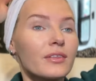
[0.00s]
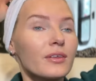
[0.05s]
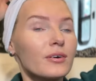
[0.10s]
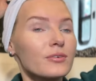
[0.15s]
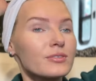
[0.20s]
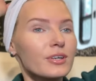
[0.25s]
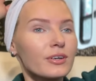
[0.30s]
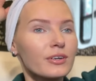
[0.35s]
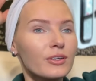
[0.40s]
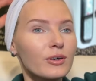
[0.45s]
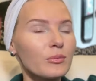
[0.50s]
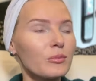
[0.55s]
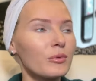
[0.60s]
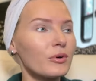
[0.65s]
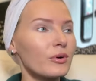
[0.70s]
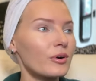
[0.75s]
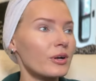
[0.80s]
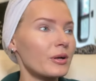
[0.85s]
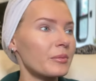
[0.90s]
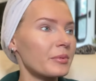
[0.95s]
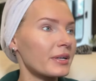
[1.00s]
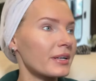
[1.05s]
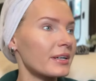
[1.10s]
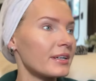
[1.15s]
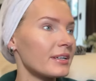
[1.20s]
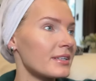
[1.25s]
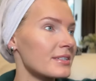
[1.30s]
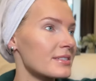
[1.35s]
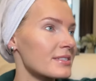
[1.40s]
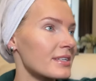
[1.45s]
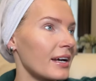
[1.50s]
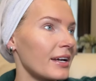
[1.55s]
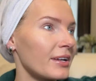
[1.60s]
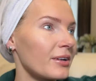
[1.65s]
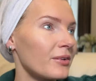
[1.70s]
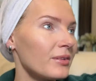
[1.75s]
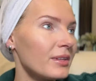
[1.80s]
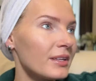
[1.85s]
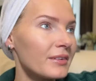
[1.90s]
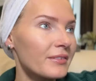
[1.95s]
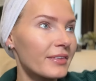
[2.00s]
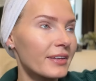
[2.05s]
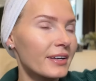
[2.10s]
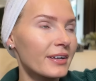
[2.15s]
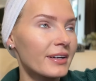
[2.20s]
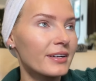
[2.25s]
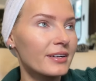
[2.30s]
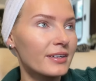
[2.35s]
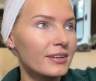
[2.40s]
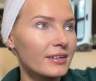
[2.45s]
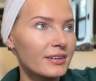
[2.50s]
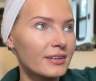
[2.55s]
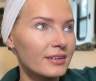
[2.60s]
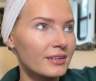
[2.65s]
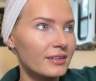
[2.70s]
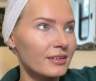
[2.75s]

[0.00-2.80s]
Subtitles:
Those are no more because I don't live there.